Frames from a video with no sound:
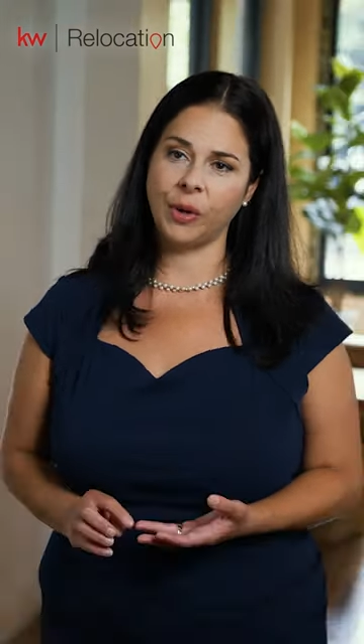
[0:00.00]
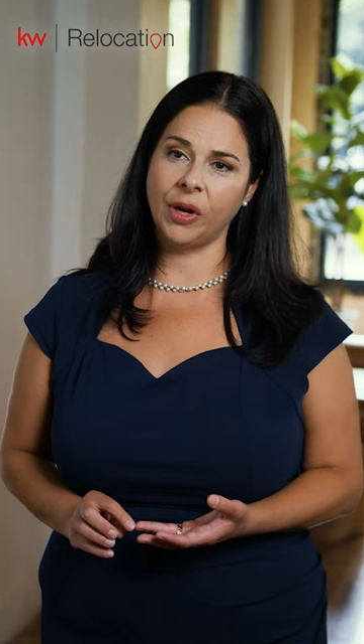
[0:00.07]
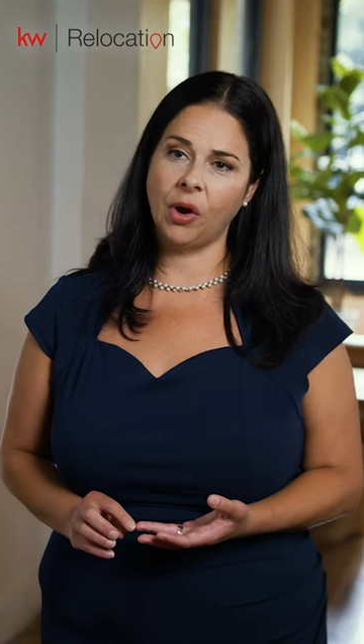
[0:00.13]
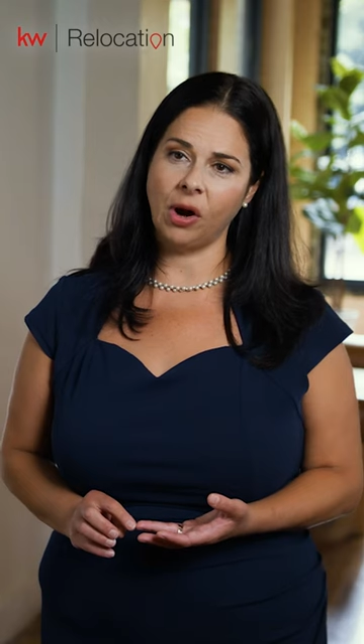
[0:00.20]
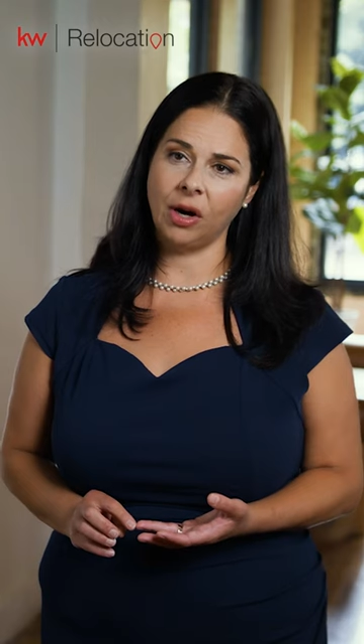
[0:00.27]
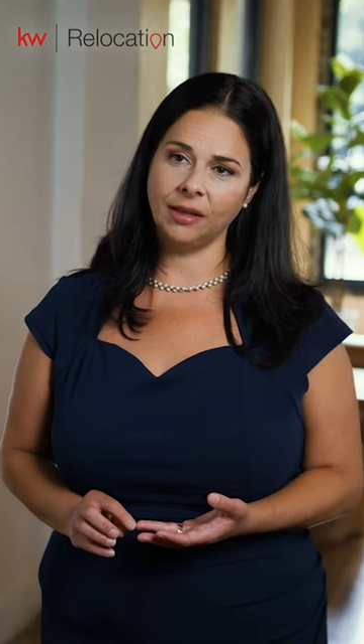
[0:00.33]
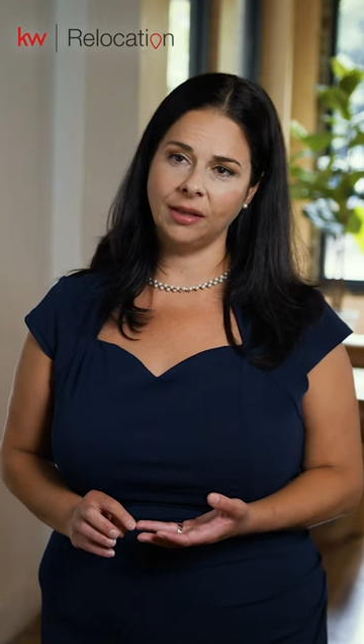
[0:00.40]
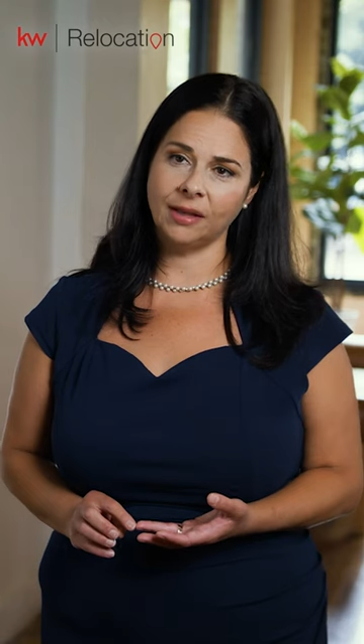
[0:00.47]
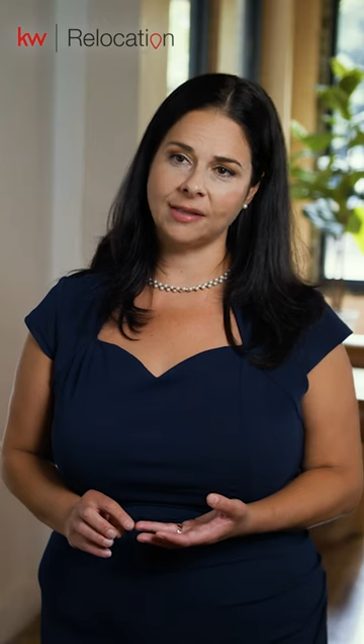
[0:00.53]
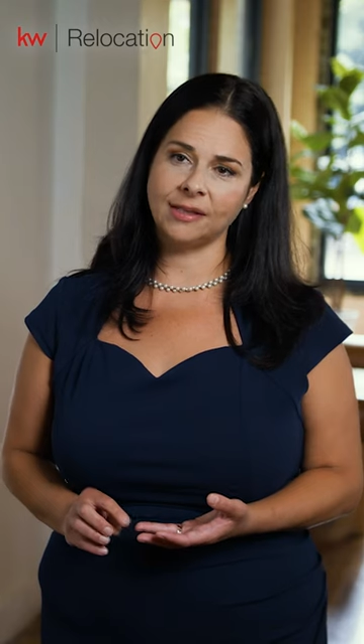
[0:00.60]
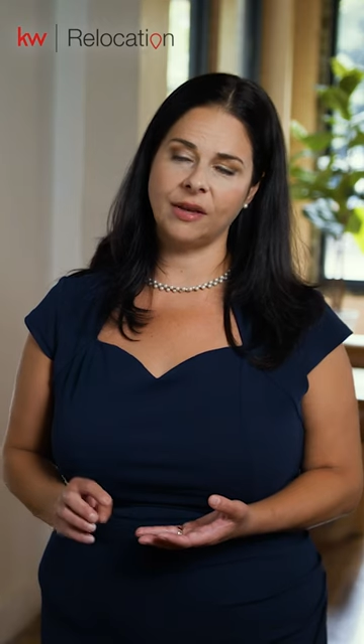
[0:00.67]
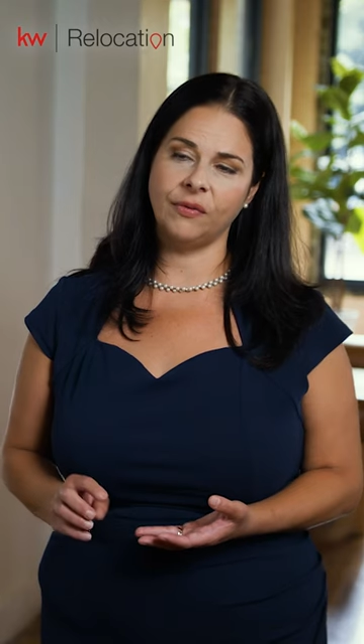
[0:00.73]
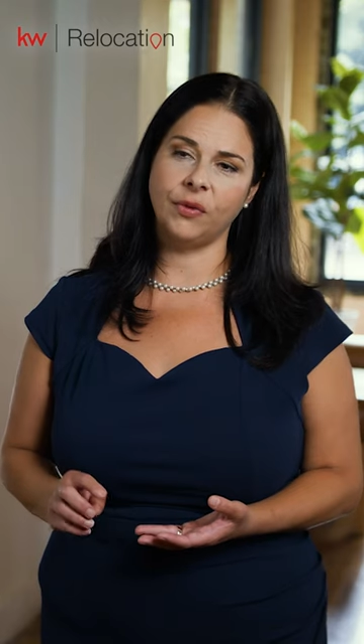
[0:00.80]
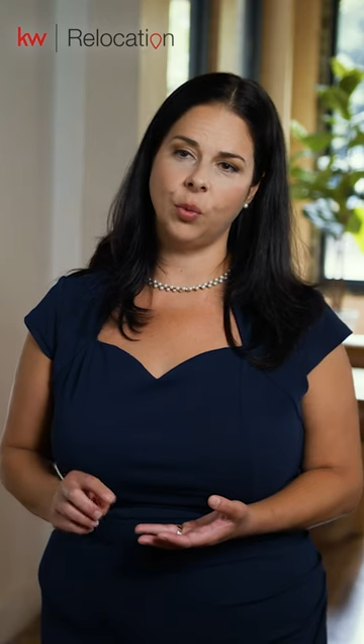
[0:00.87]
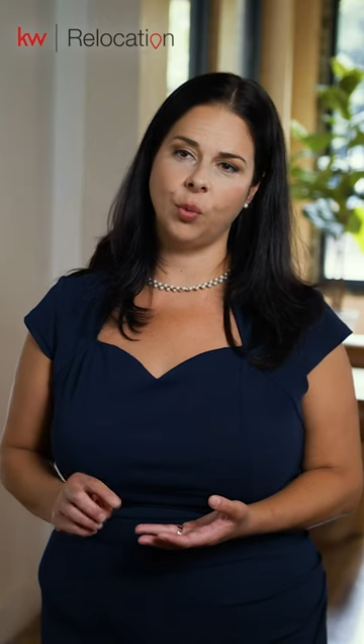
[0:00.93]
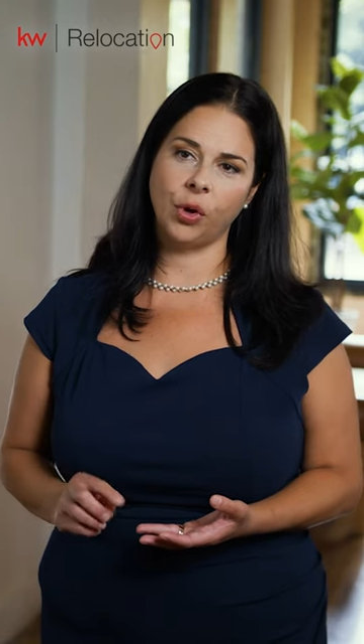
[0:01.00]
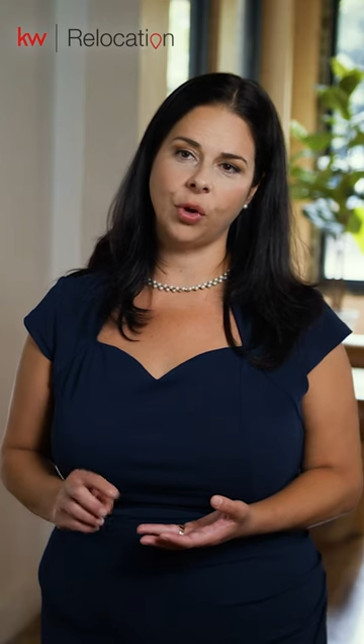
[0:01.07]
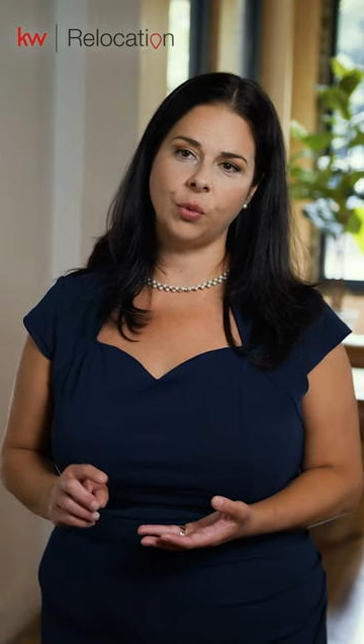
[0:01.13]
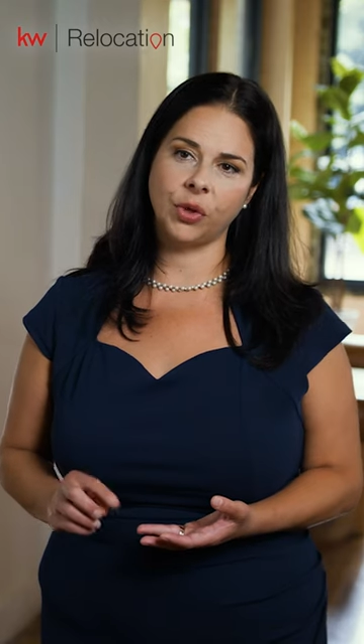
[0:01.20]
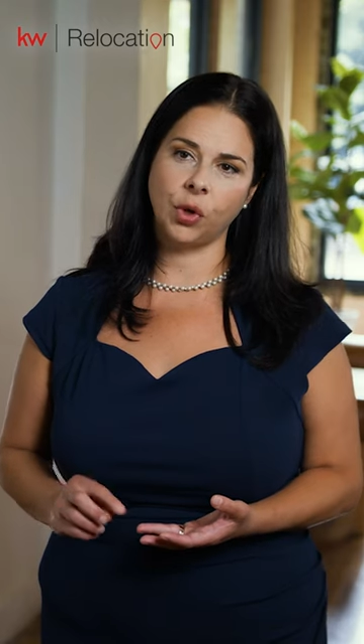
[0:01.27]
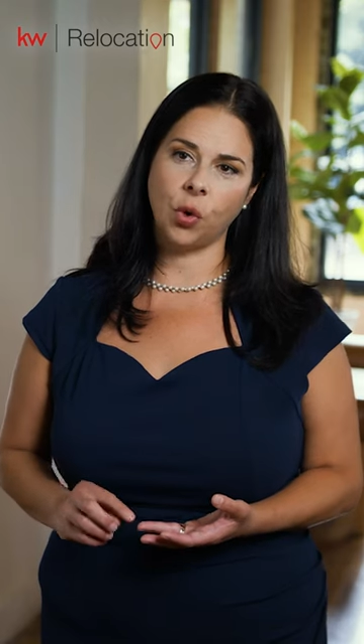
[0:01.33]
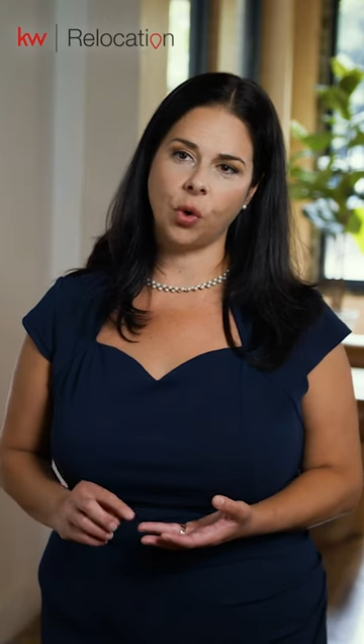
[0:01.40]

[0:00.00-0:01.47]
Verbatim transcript: Regardless if you work with